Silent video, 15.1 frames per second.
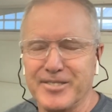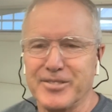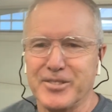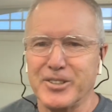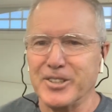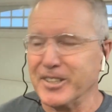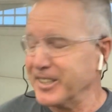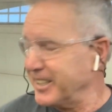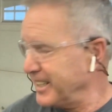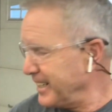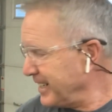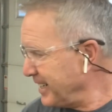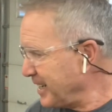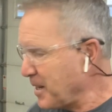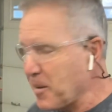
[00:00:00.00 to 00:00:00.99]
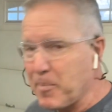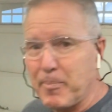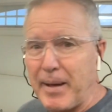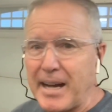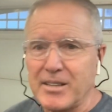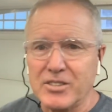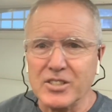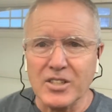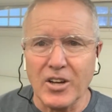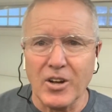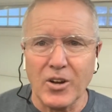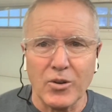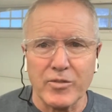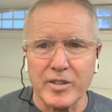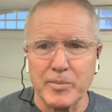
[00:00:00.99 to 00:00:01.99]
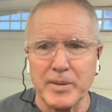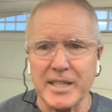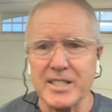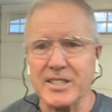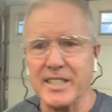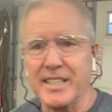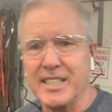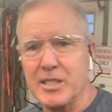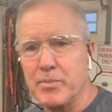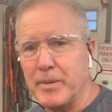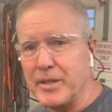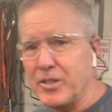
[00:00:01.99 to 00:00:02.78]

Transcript: for bouncing all over the place like this, but